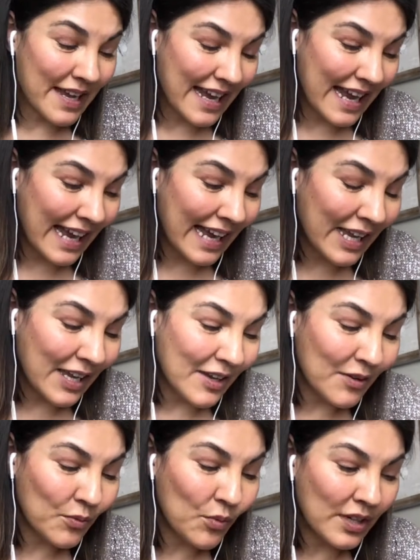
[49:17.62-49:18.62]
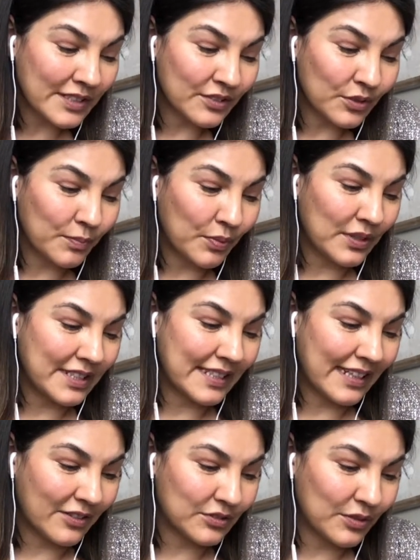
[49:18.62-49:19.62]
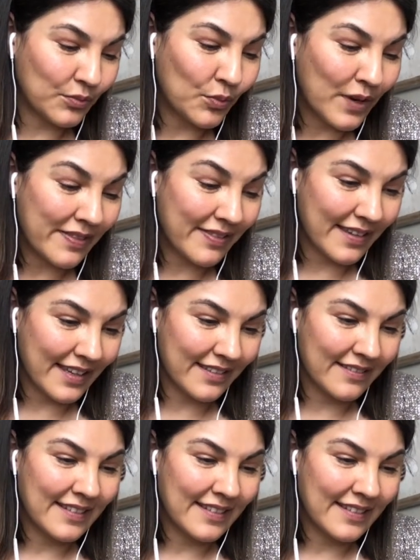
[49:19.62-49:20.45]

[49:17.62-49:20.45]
I want to point out one thing.